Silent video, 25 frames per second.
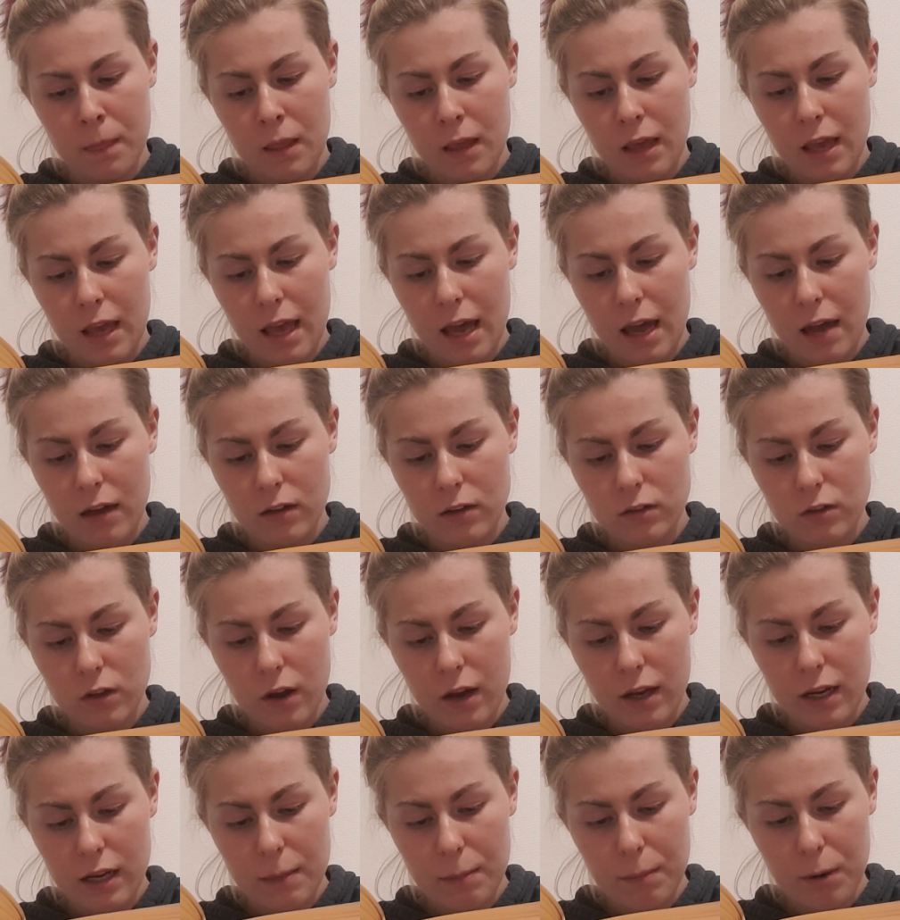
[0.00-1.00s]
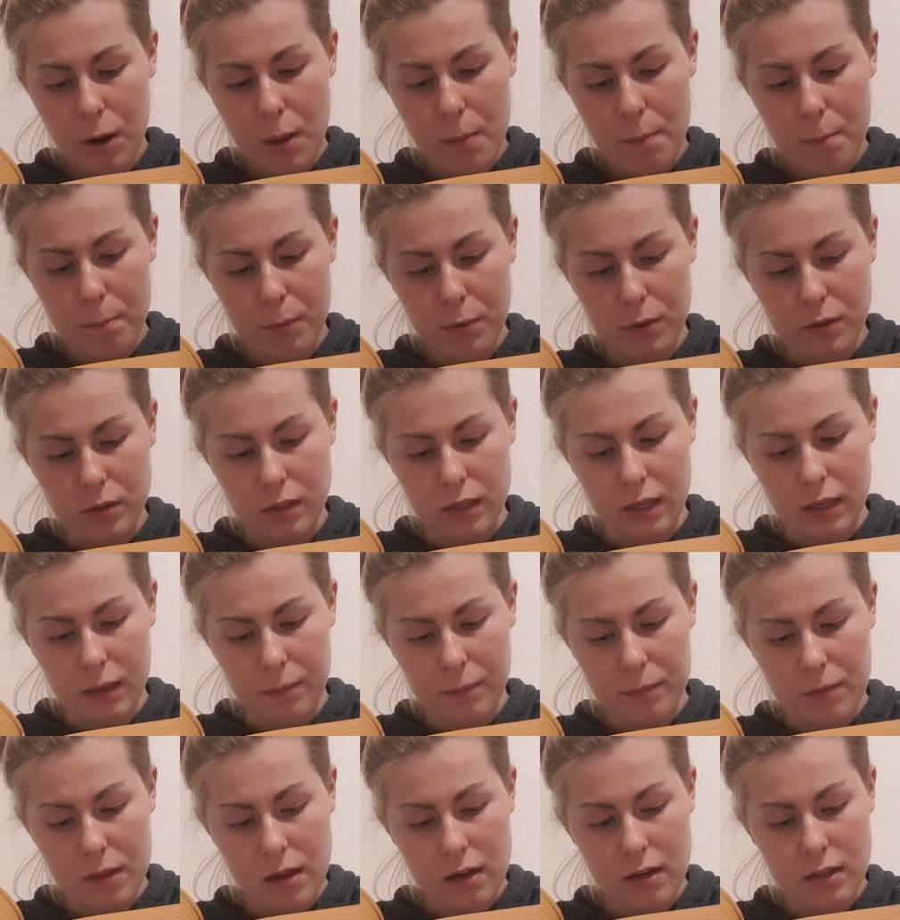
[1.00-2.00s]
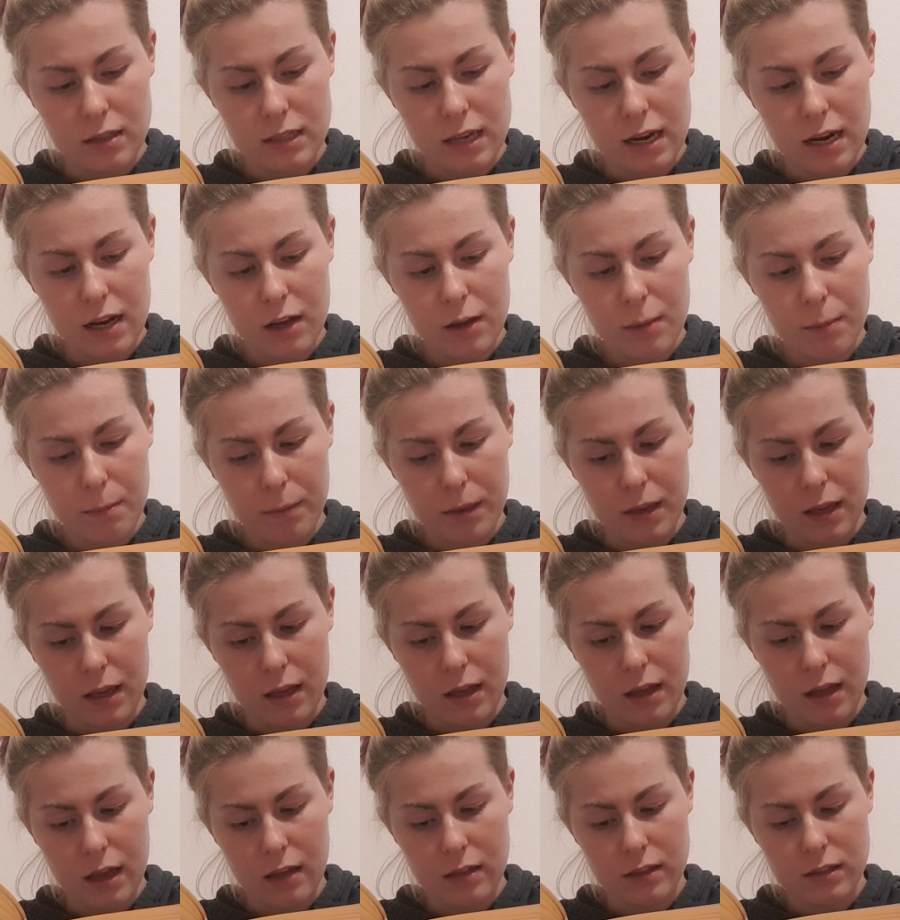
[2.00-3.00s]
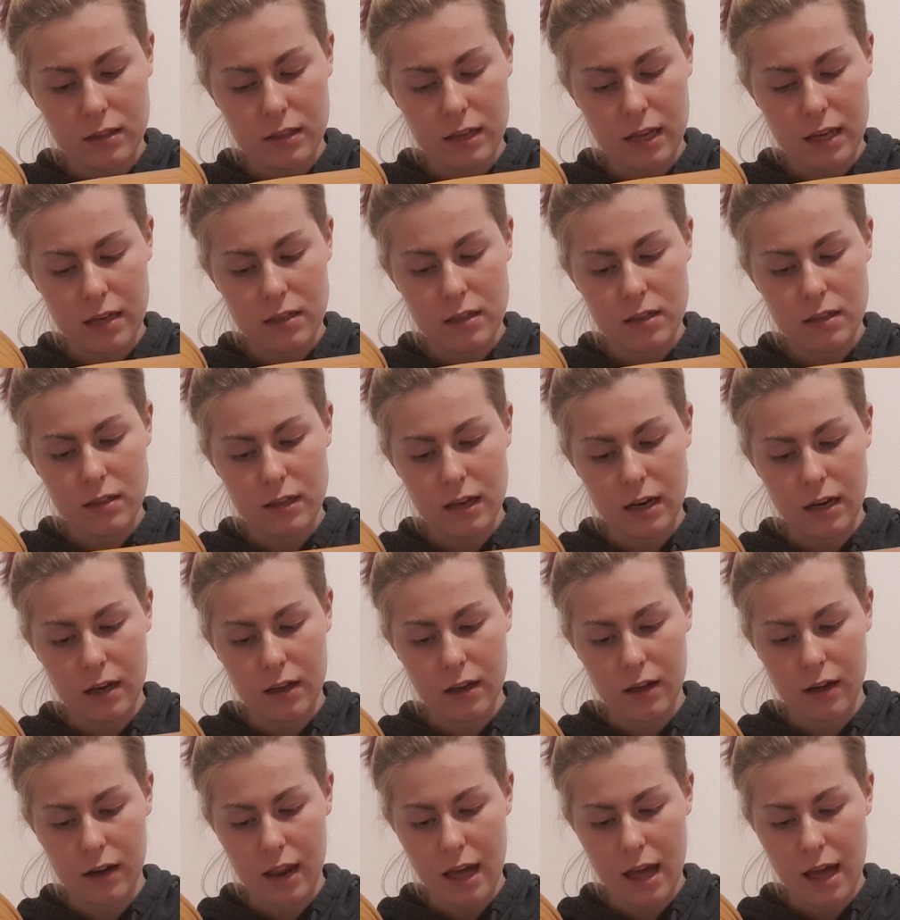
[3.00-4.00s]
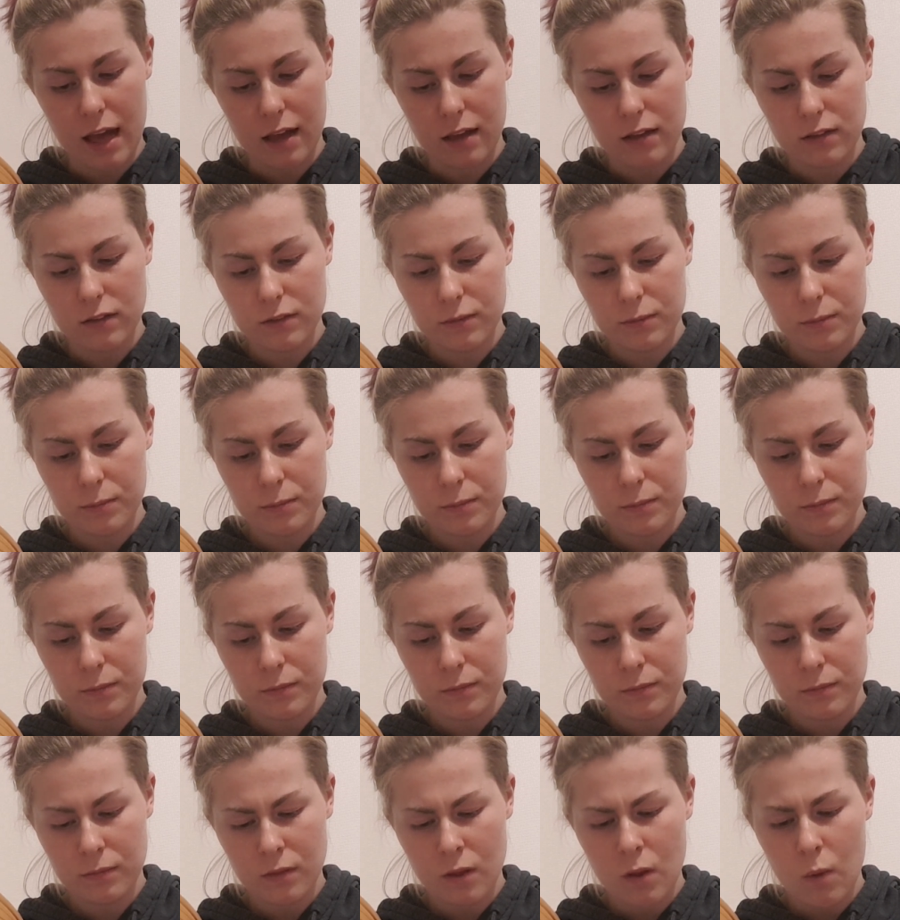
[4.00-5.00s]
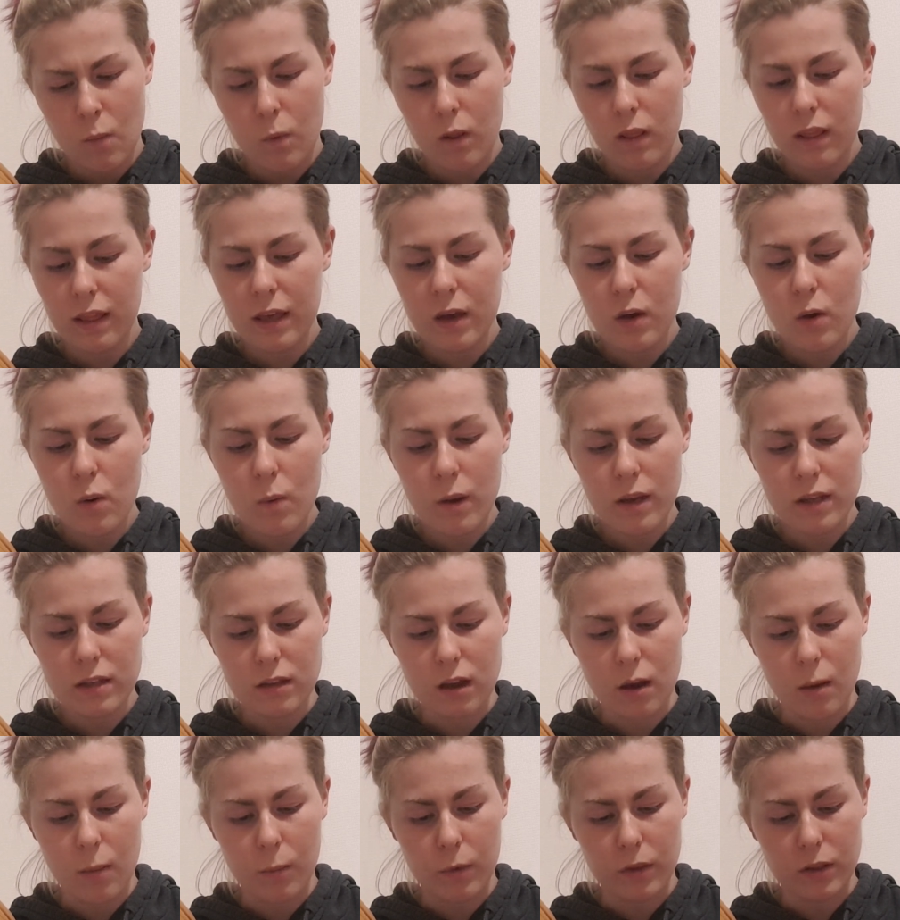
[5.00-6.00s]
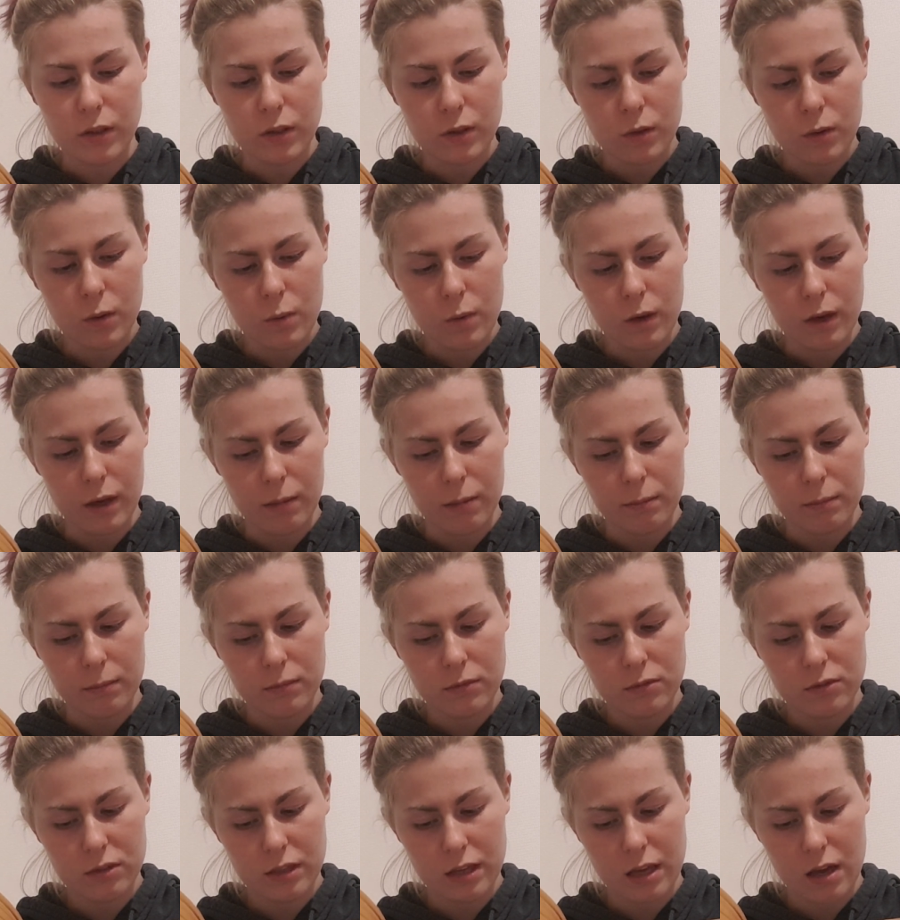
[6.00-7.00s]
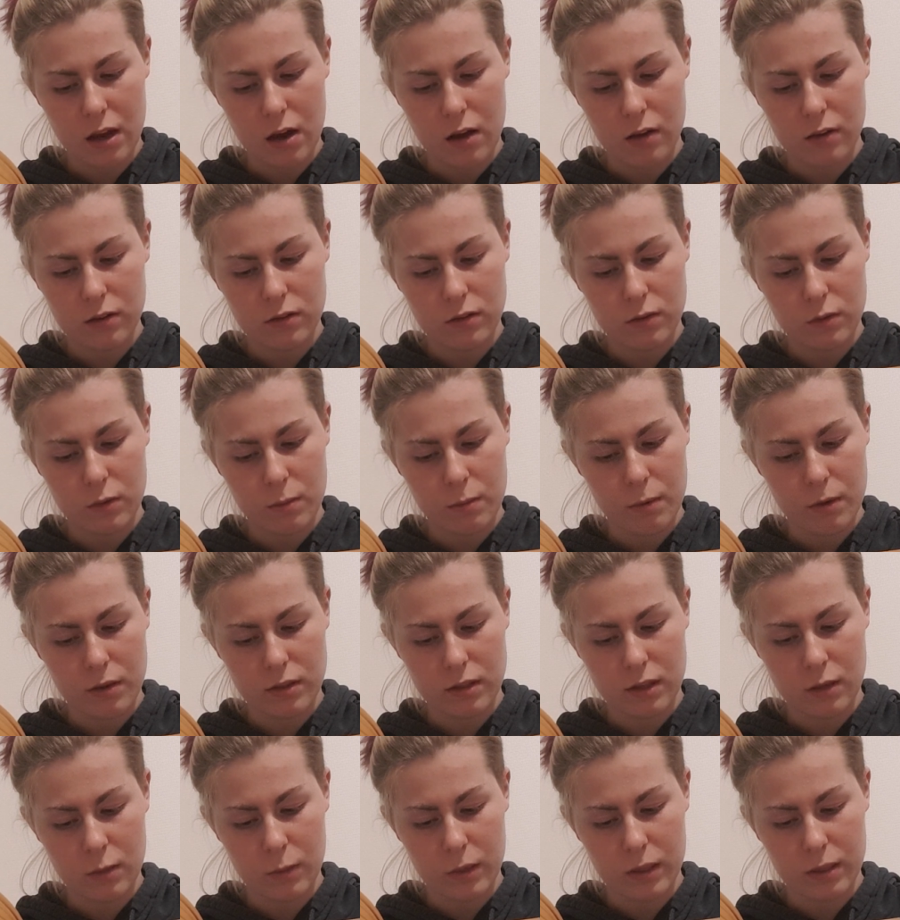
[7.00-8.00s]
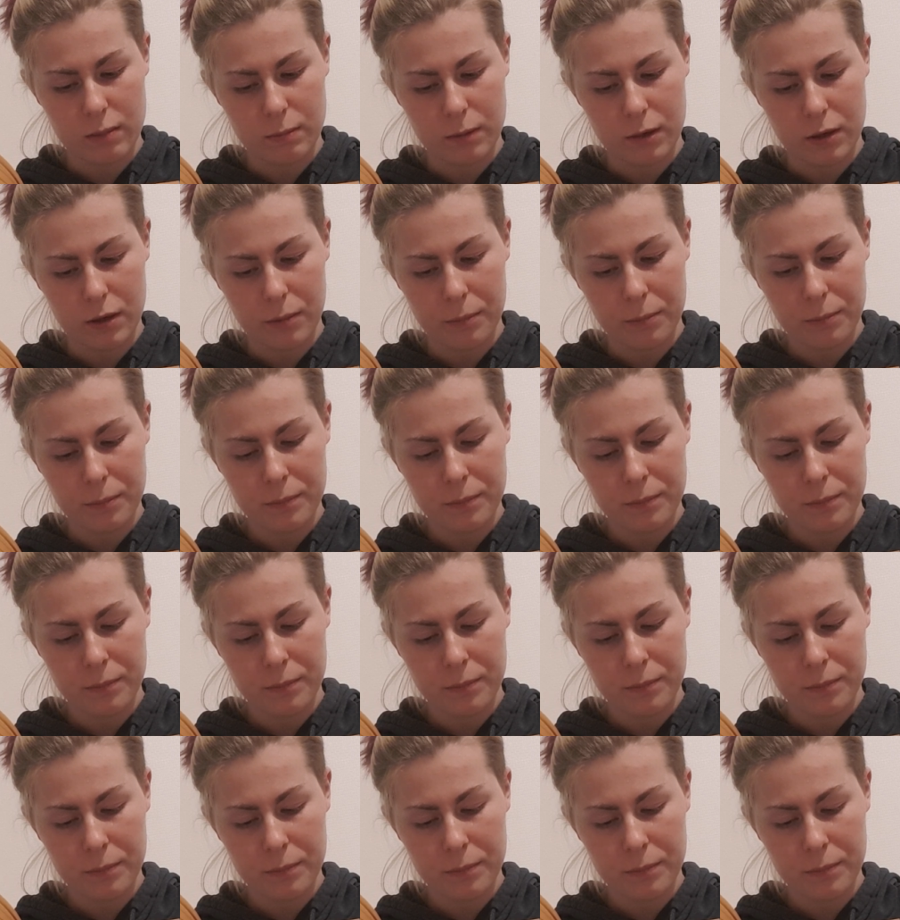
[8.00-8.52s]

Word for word: He had a tiny plump body and a delicate beak and slender delicate legs. Will he always come when you call him? she asked, almost in a whisper.